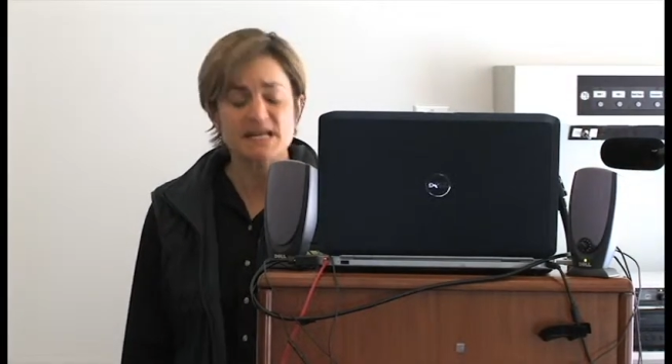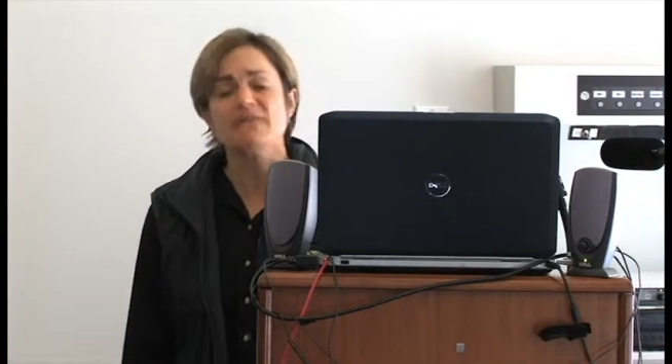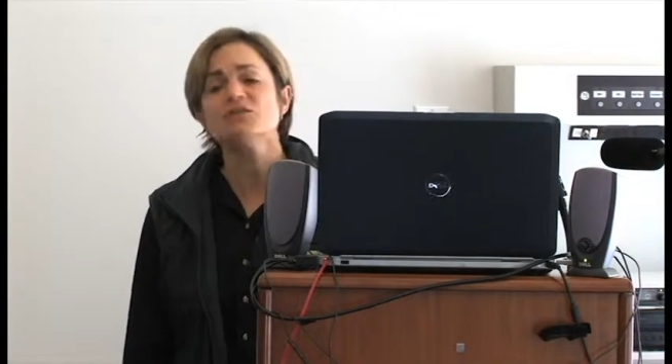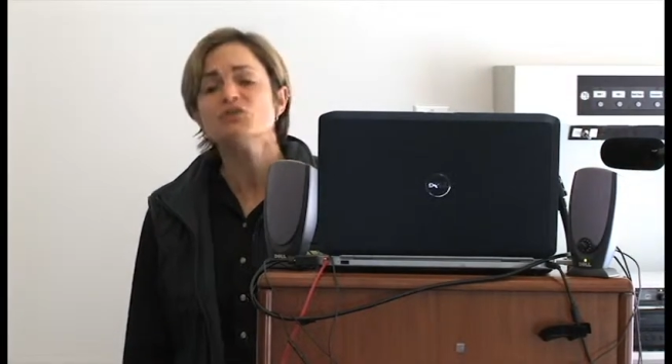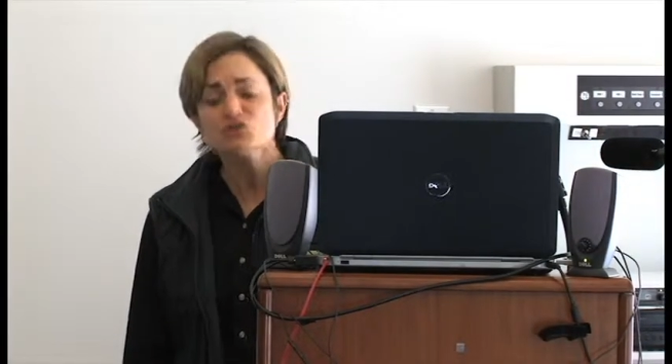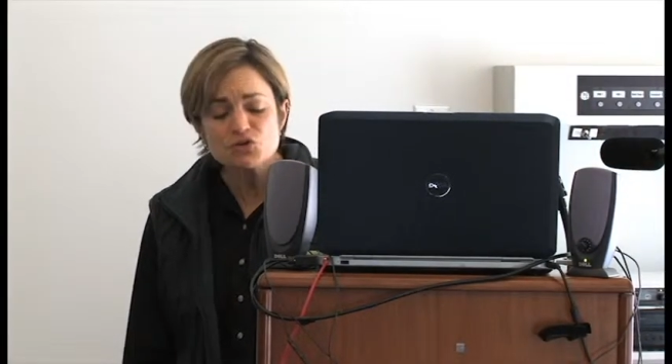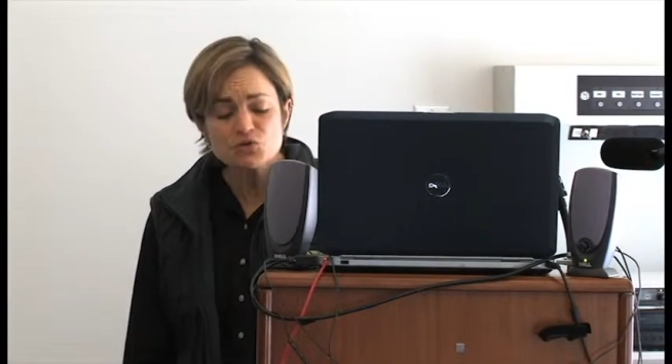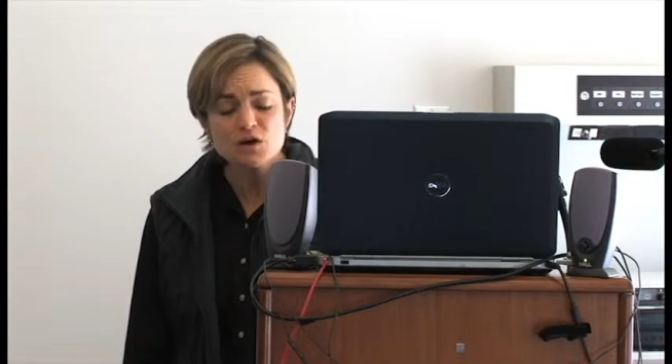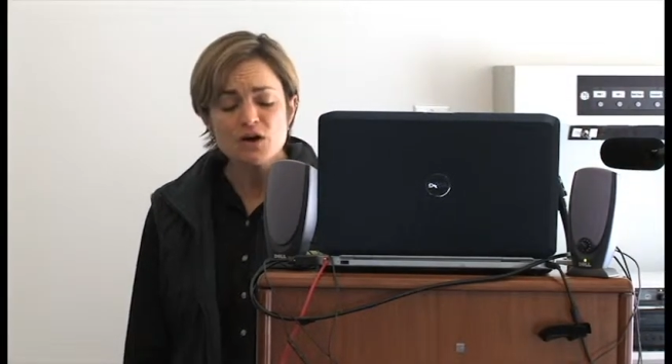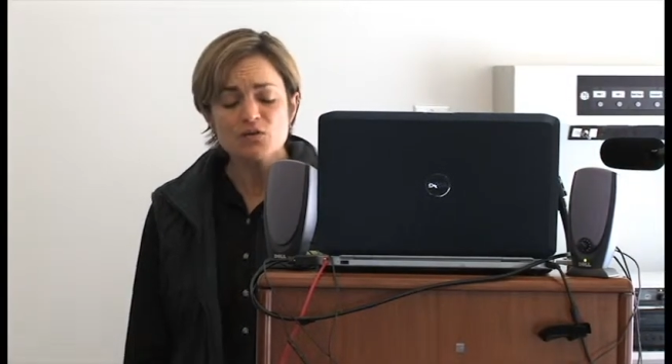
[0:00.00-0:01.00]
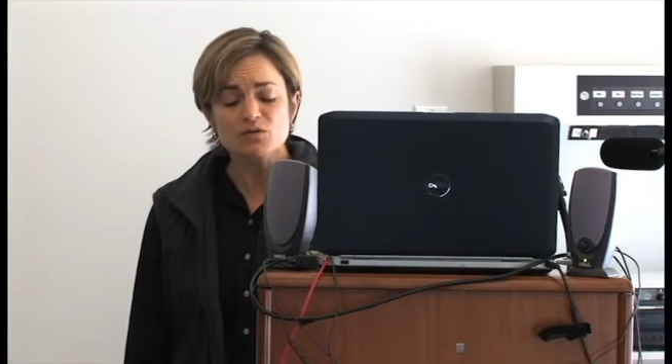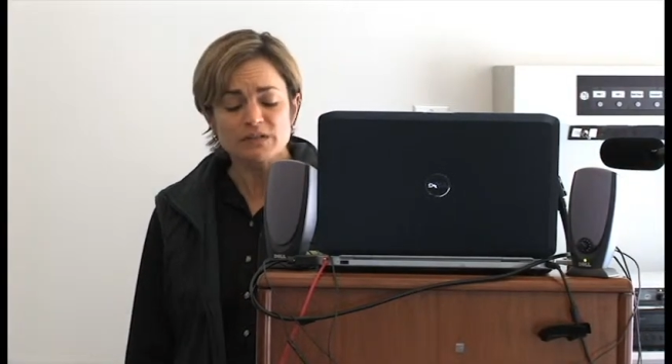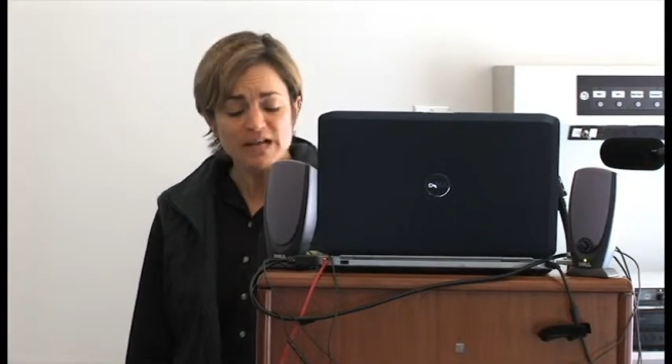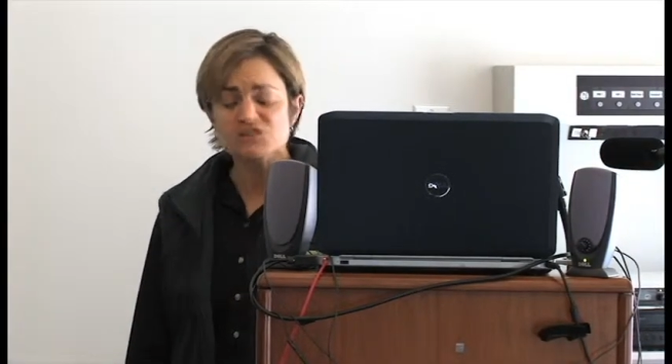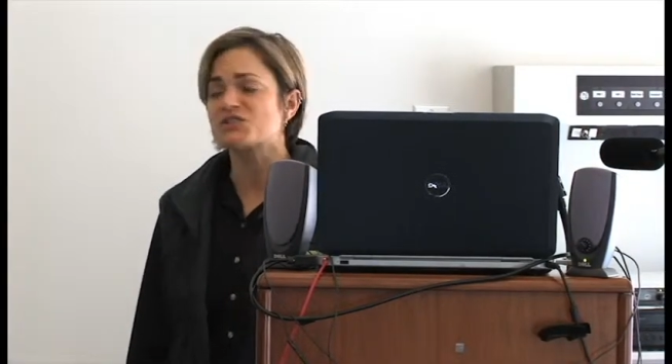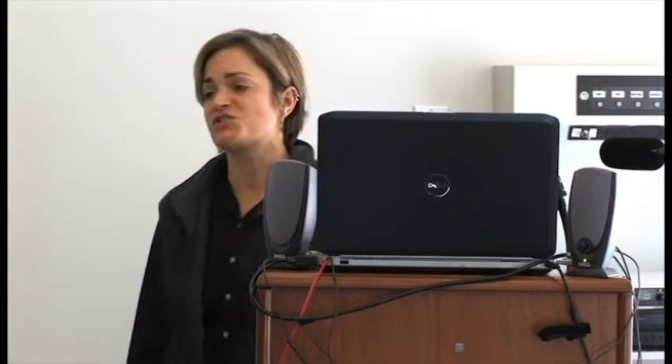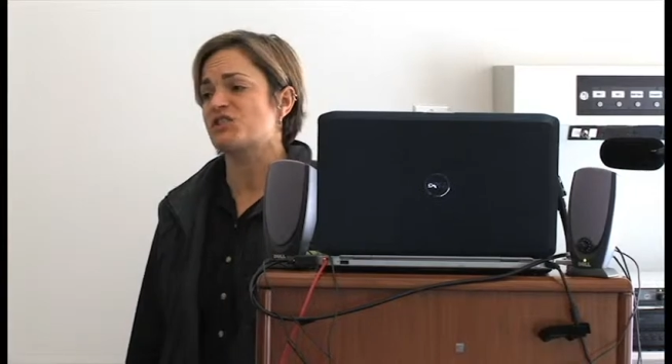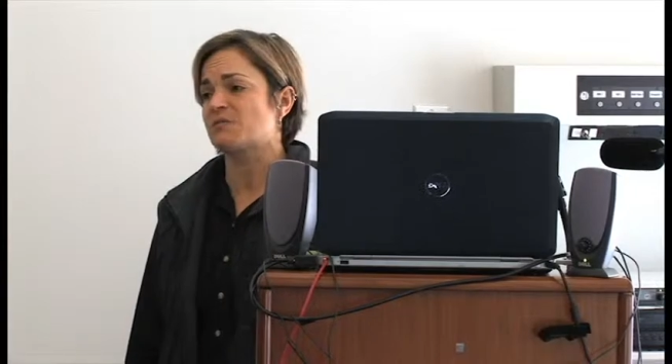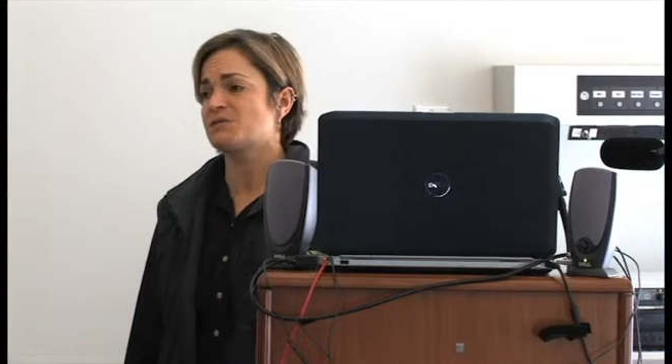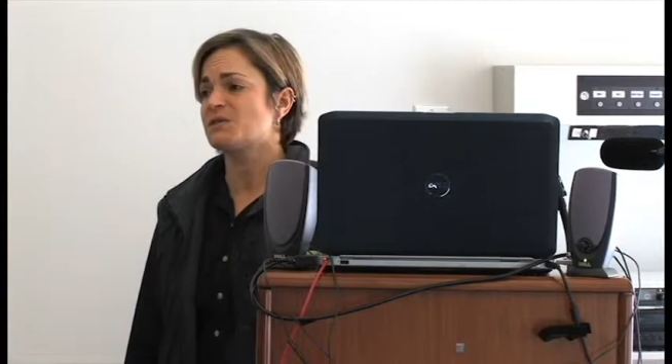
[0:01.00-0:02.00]
and the new
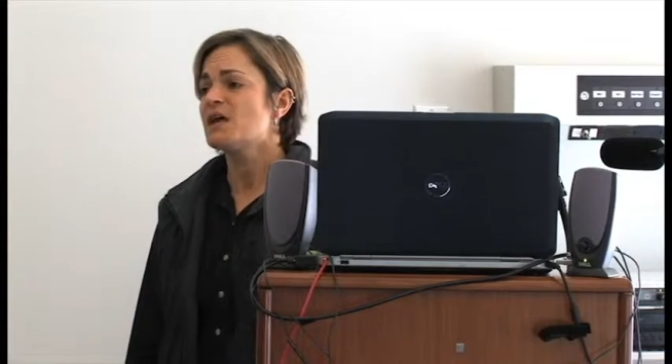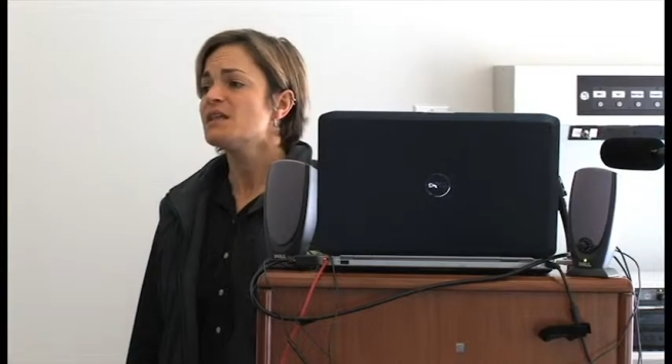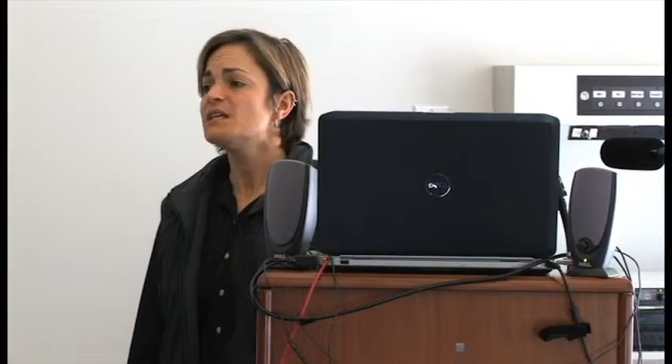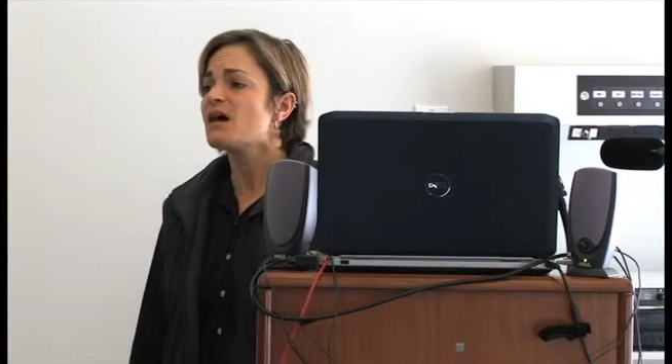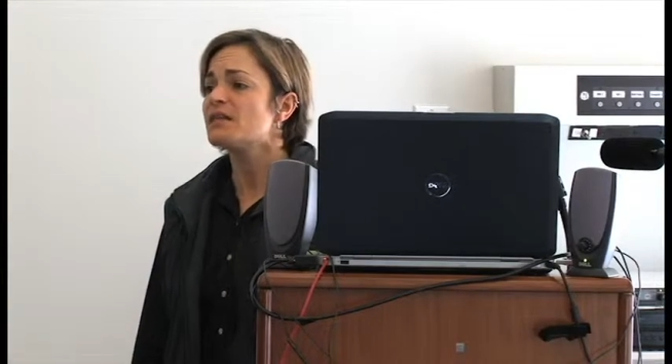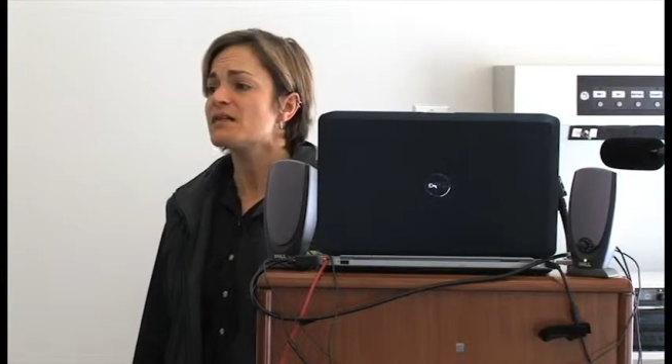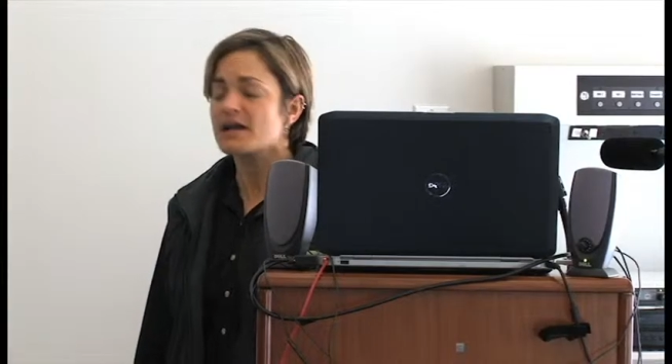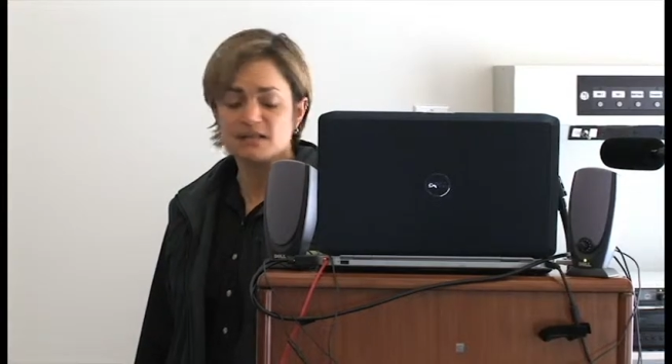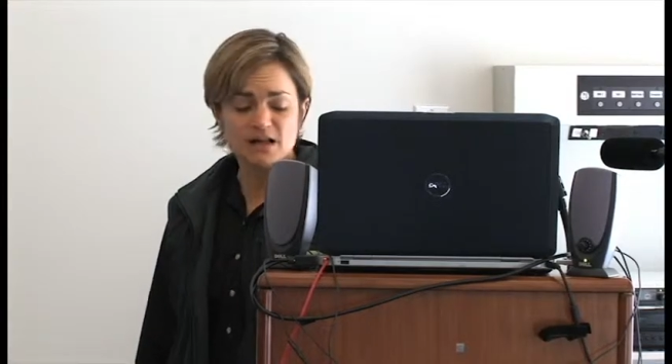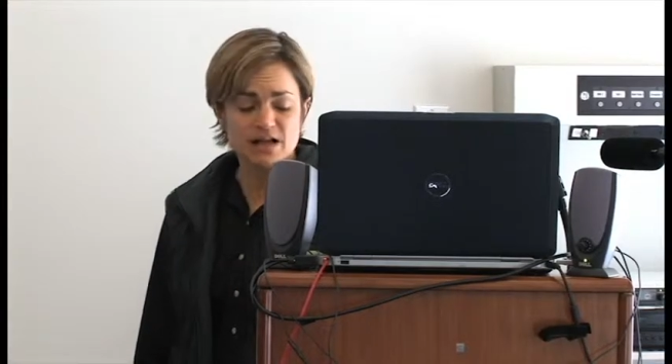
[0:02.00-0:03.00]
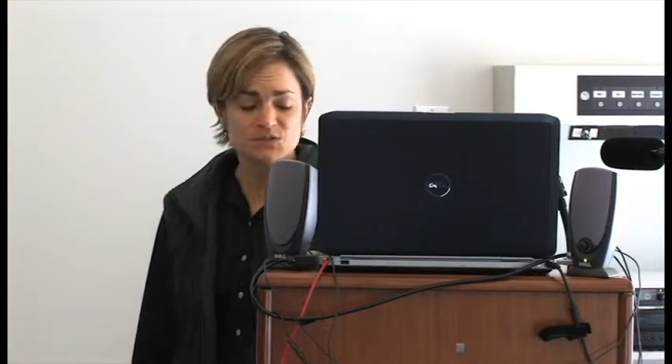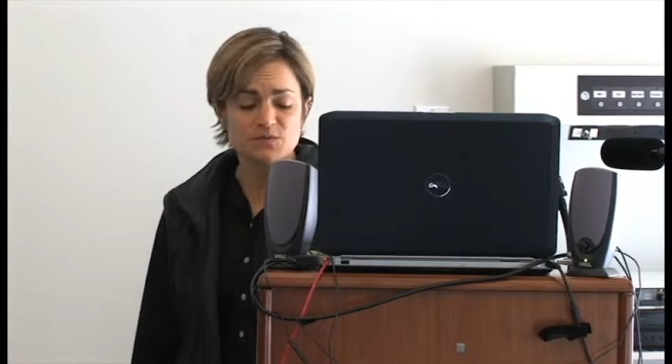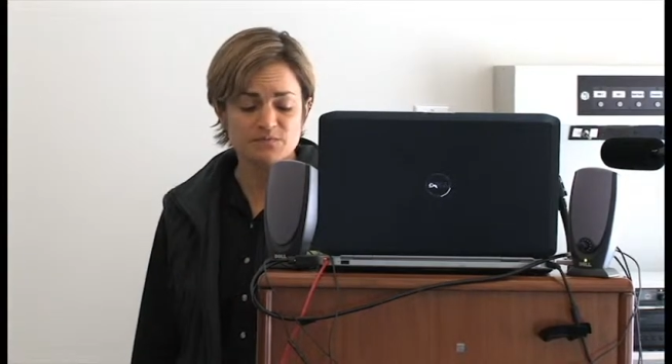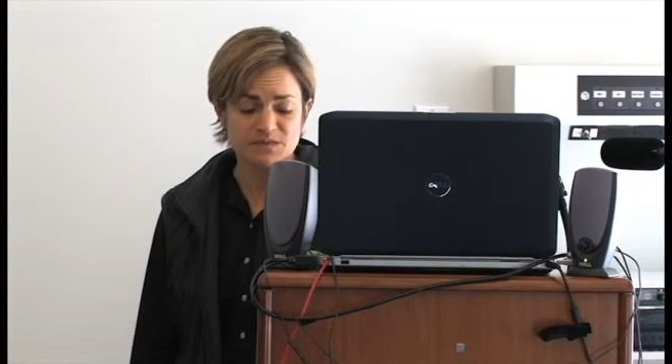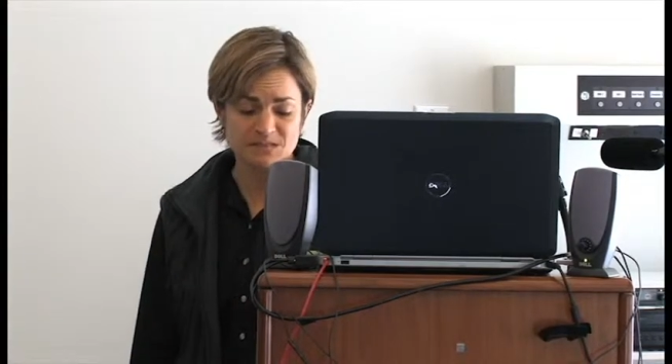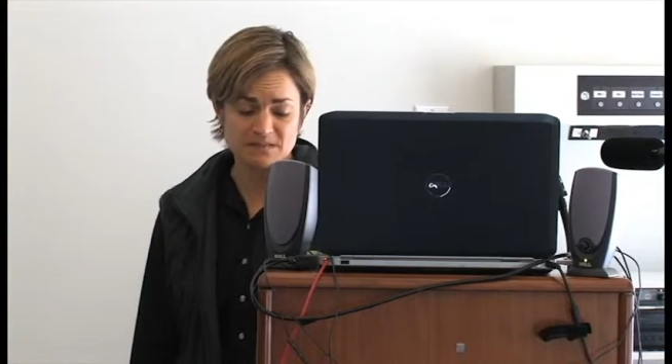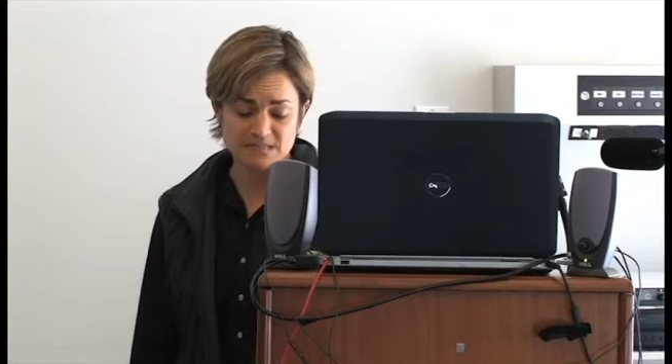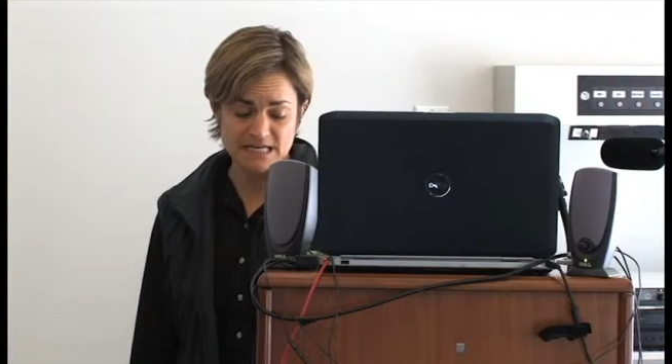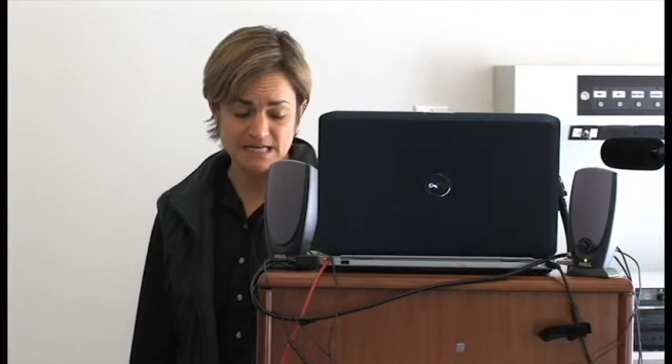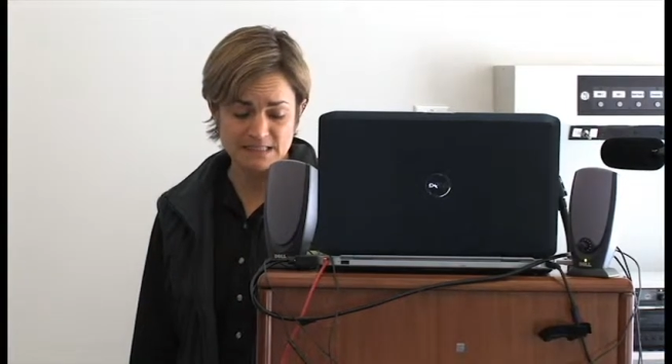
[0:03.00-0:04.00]
relationships the online classroom
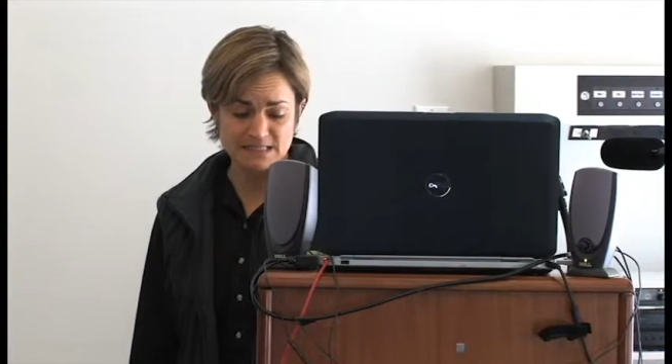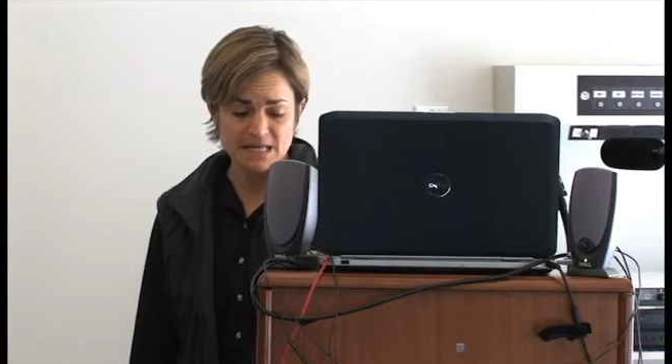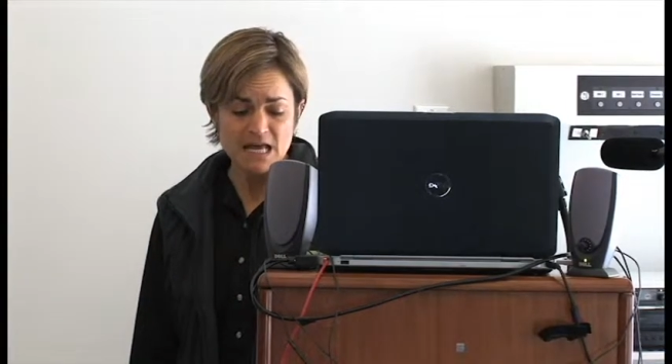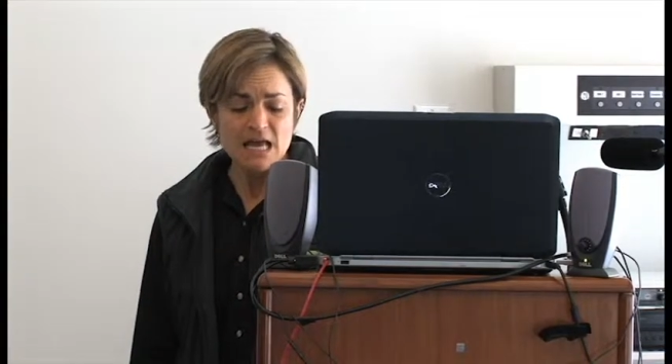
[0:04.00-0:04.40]
facilitates.